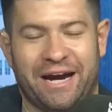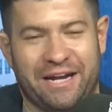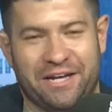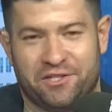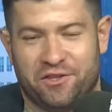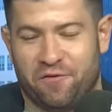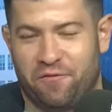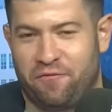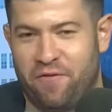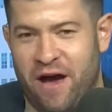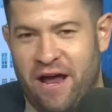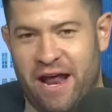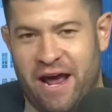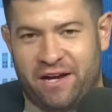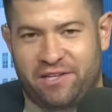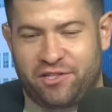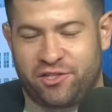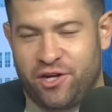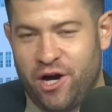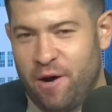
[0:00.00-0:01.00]
It is the
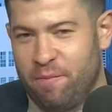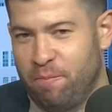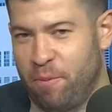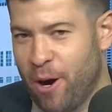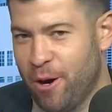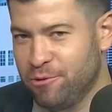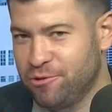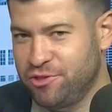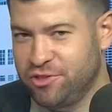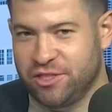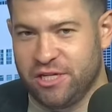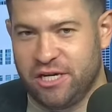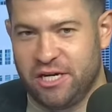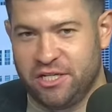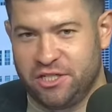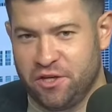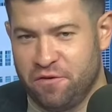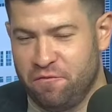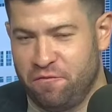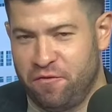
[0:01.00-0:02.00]
FedEx Cup
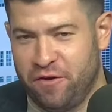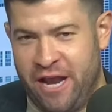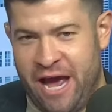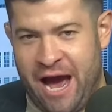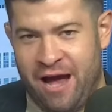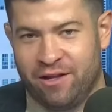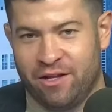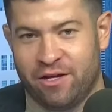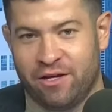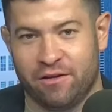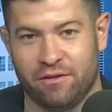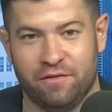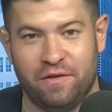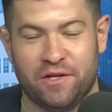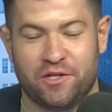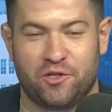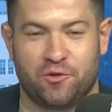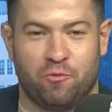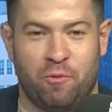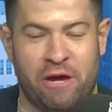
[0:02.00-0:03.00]
postseason finale
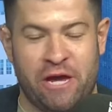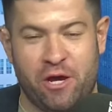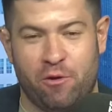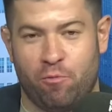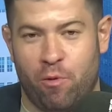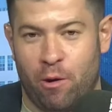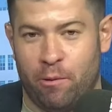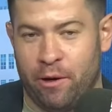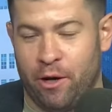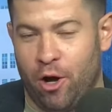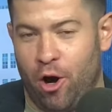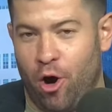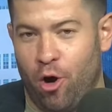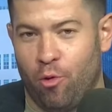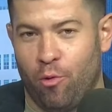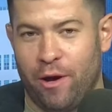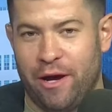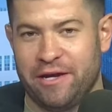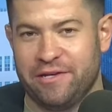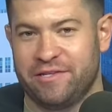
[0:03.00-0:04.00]
this week, where it
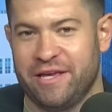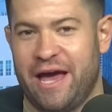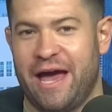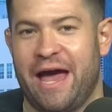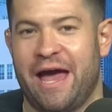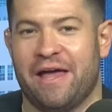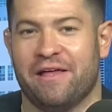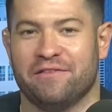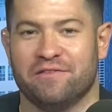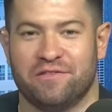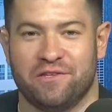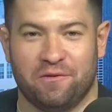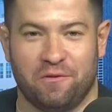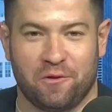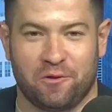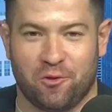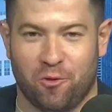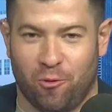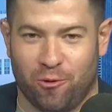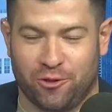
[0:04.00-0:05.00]
always ends at the
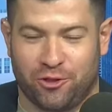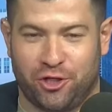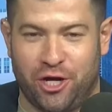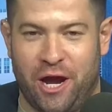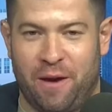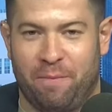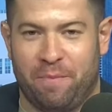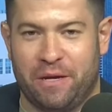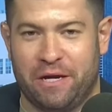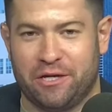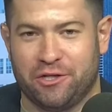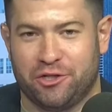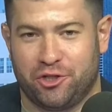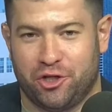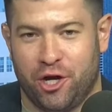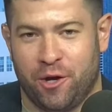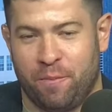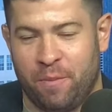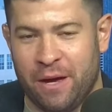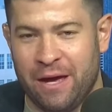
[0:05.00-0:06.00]
Tour
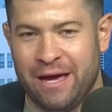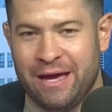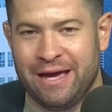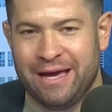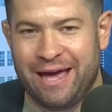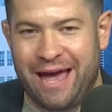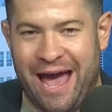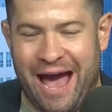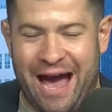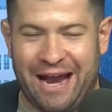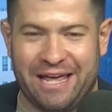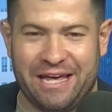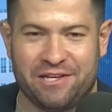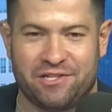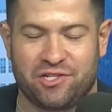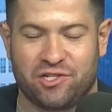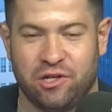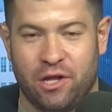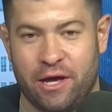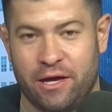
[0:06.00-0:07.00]
Championship at
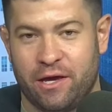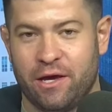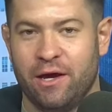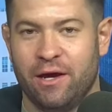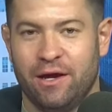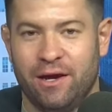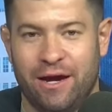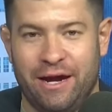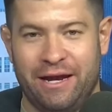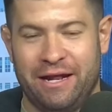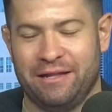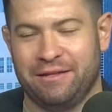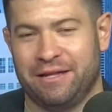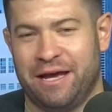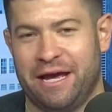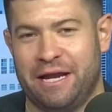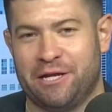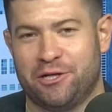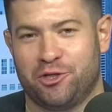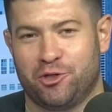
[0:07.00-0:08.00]
Eastlake in
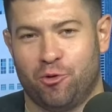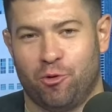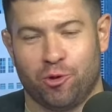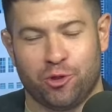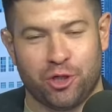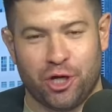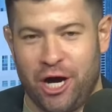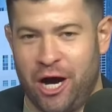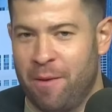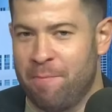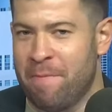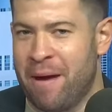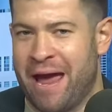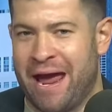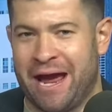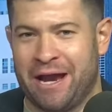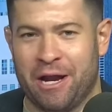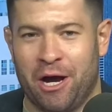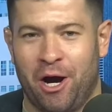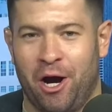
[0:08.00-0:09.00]
Atlanta, Georgia. A
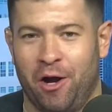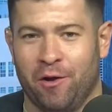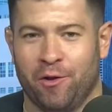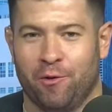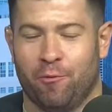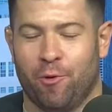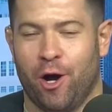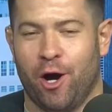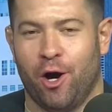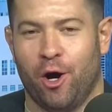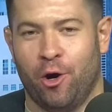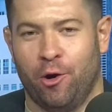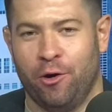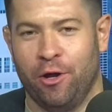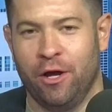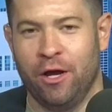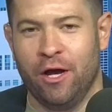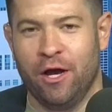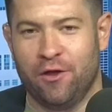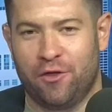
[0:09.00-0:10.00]
man on the road
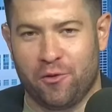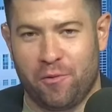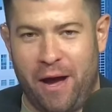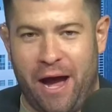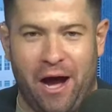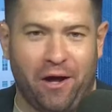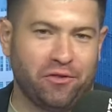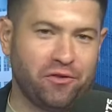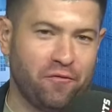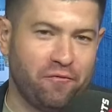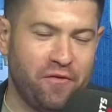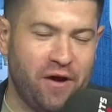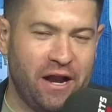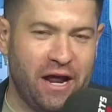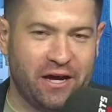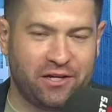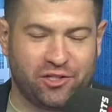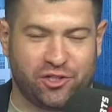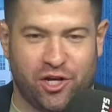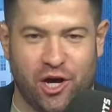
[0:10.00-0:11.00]
throughout the
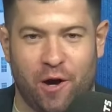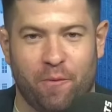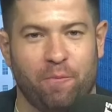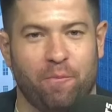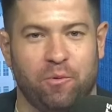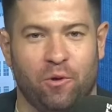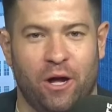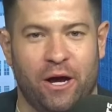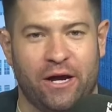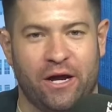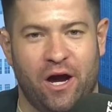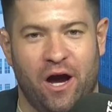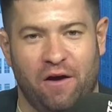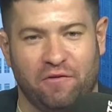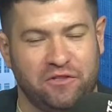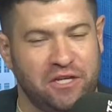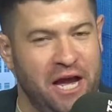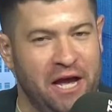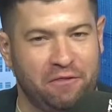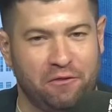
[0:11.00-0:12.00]
FedEx Cup
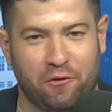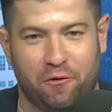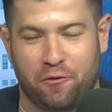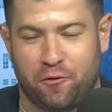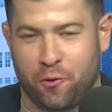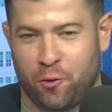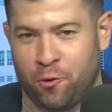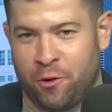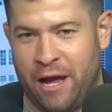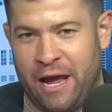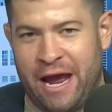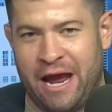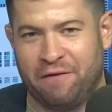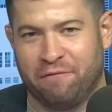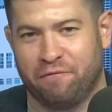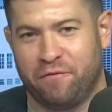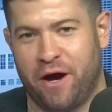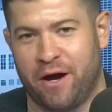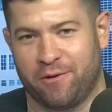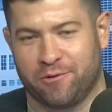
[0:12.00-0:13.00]
playoffs at the third
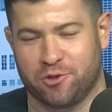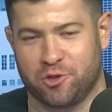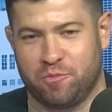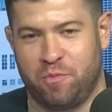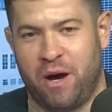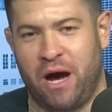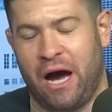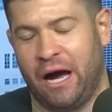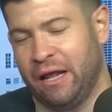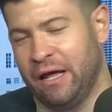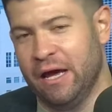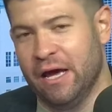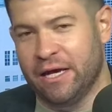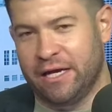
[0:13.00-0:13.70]
and final spot.